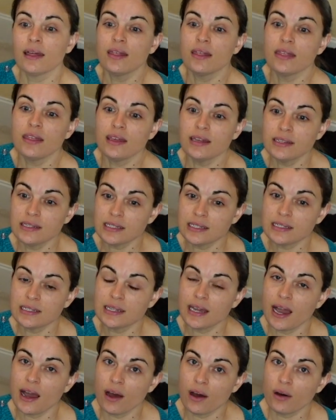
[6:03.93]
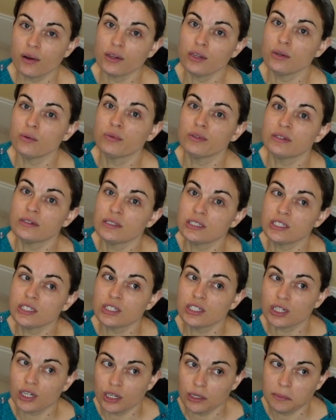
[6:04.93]
this is how you would
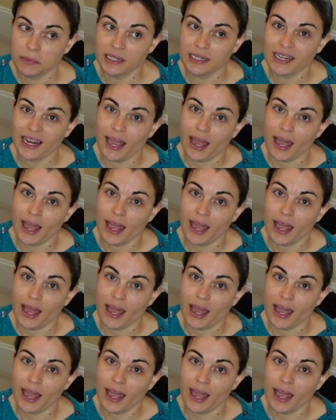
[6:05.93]
determine